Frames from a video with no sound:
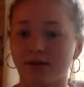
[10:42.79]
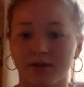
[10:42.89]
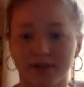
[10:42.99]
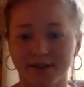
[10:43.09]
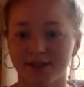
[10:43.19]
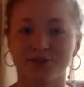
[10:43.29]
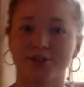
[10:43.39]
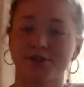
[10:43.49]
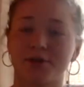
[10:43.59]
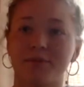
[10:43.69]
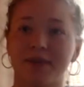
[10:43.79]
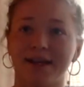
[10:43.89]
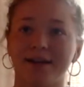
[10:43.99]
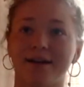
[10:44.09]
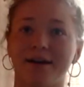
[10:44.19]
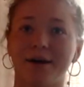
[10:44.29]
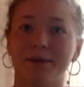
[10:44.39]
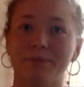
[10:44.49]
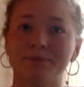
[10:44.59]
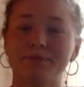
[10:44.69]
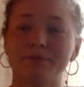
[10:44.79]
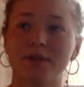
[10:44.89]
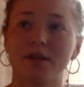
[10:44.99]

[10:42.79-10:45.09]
All the attention's on me. Mm-hmm.